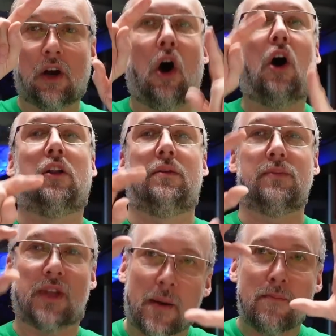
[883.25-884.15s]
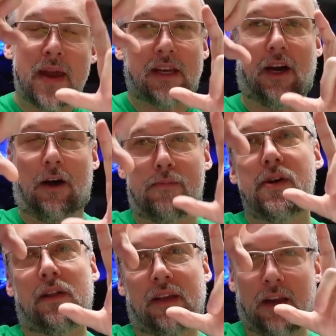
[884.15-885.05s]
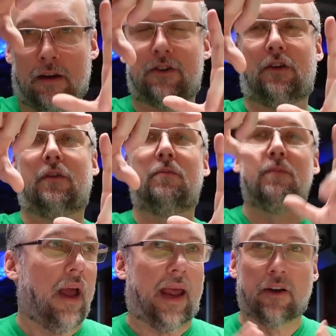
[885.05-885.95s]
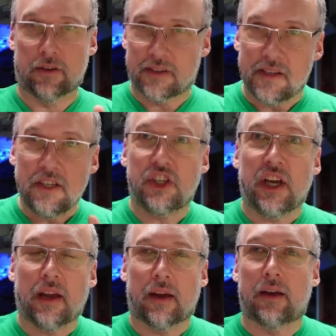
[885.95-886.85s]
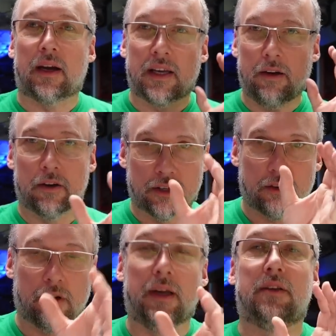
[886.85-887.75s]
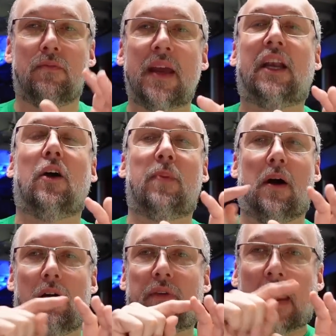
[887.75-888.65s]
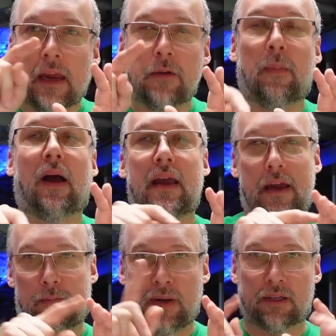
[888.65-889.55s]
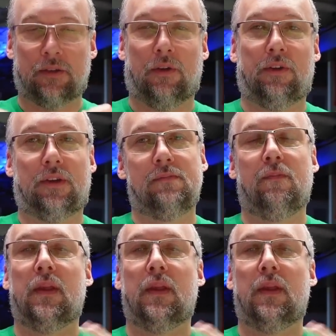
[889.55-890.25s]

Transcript: columns that make up the character. And on CGA, a character is made up of 8 by 8 pixels.